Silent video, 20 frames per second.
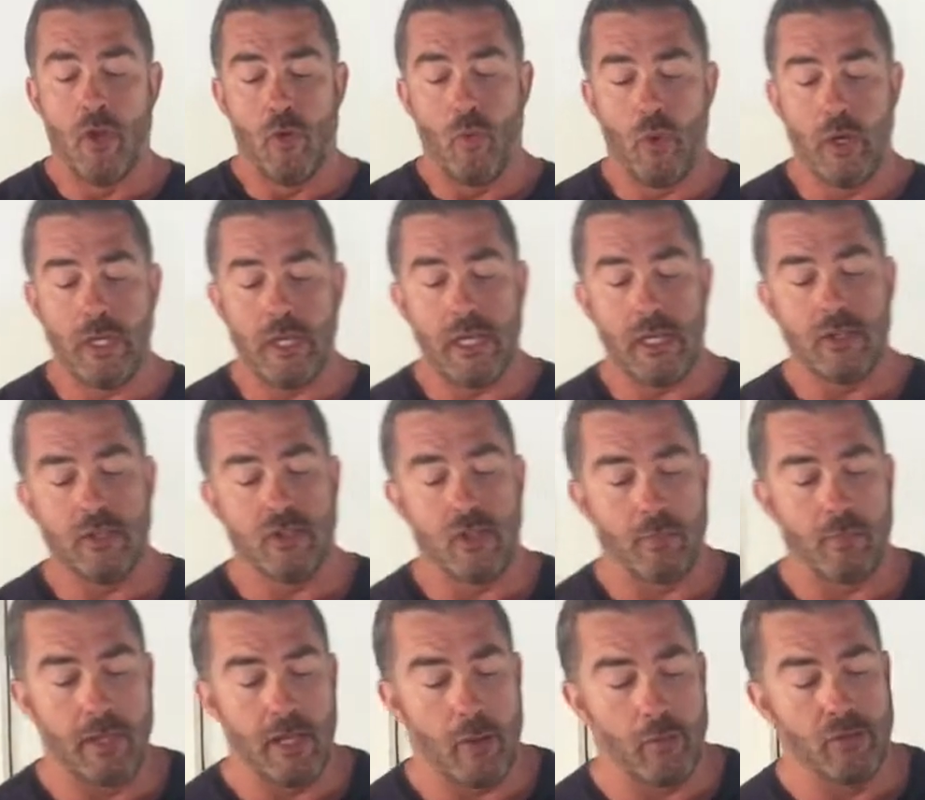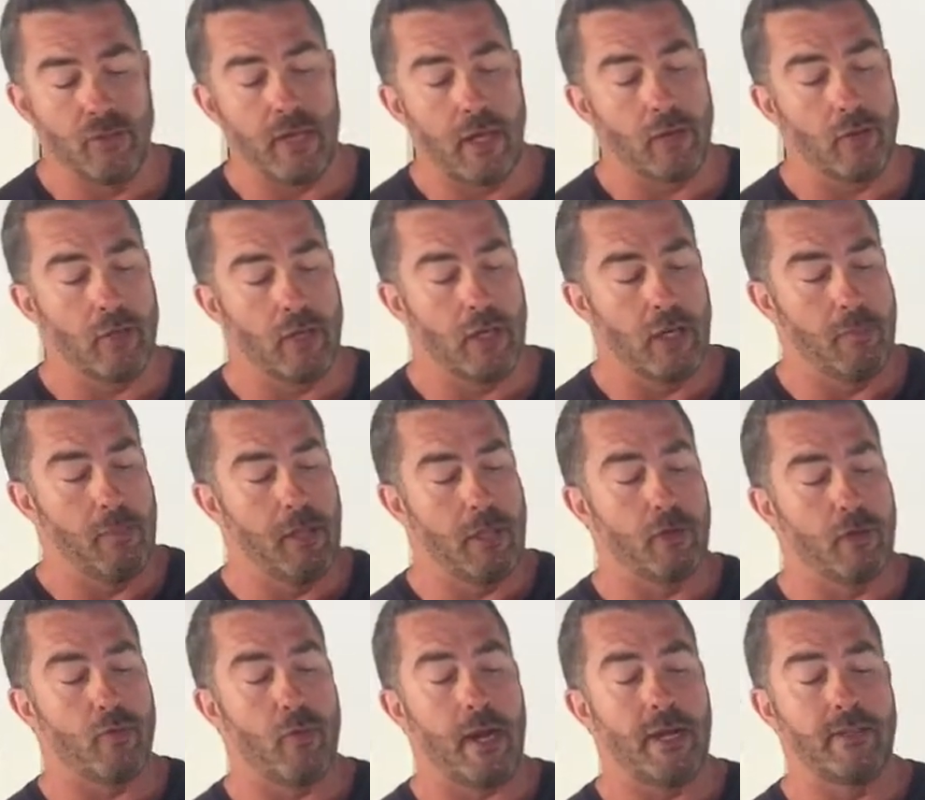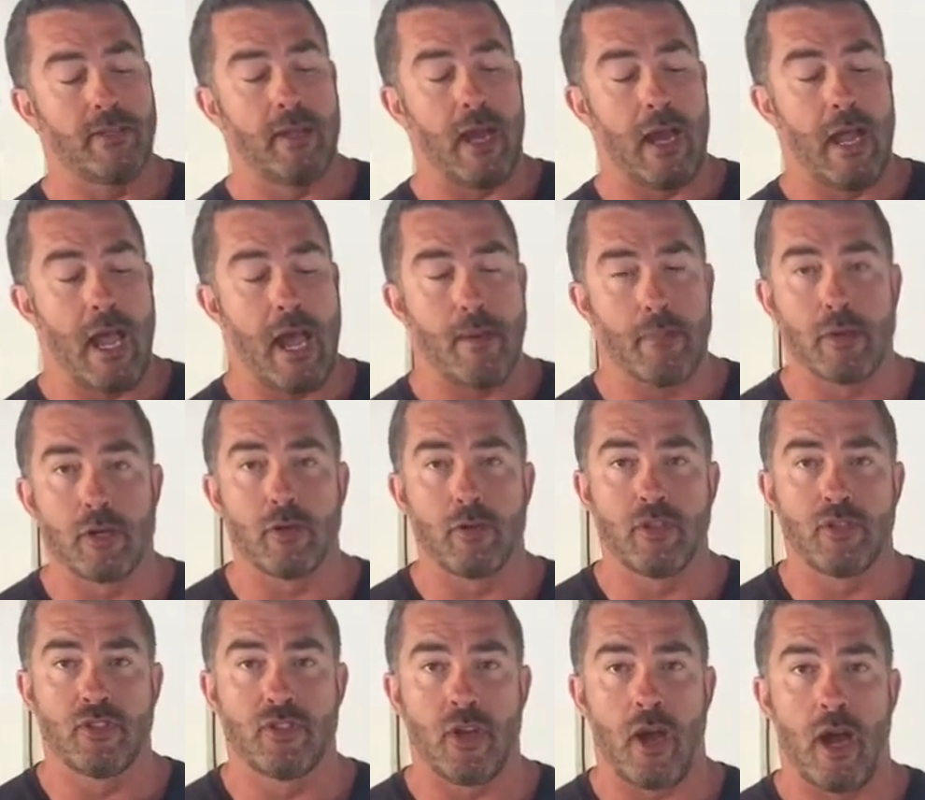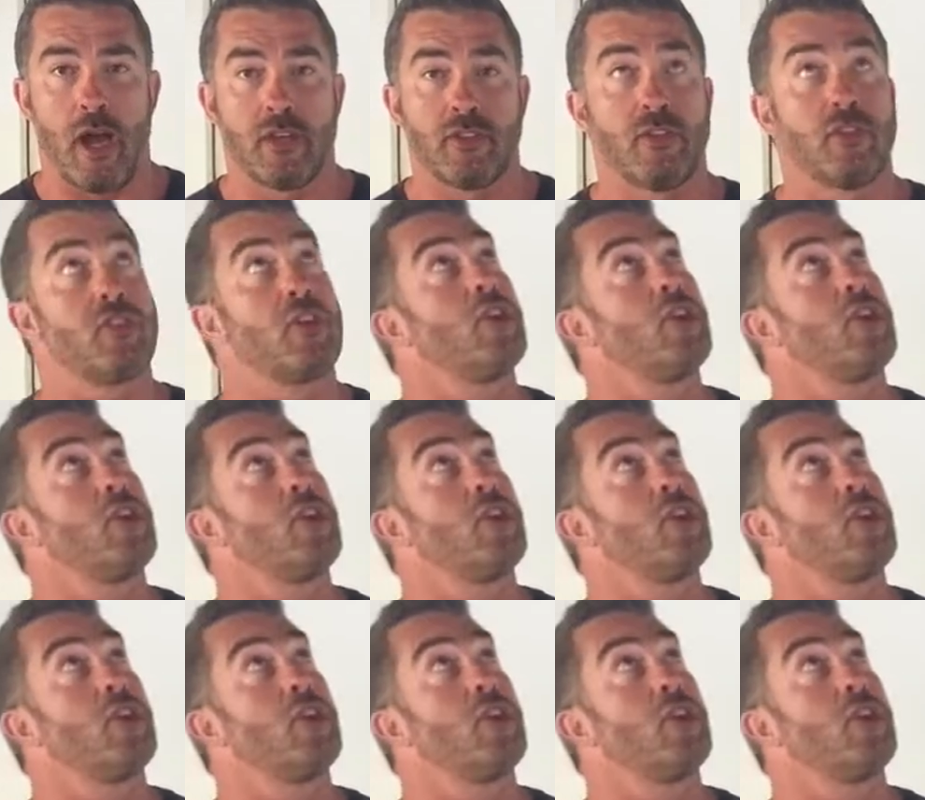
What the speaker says: we needed something that was not only going to be the right diameter and size, it's